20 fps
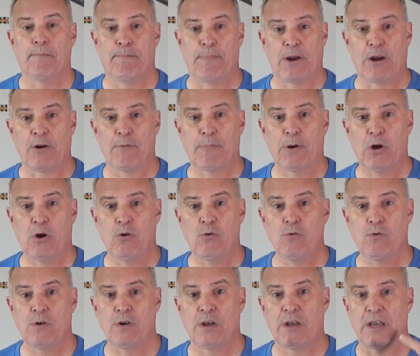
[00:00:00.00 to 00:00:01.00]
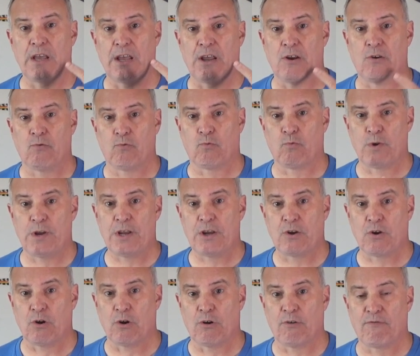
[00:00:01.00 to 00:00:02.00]
Beer bow and
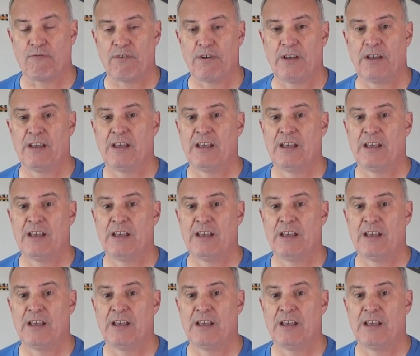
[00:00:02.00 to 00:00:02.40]
recurve.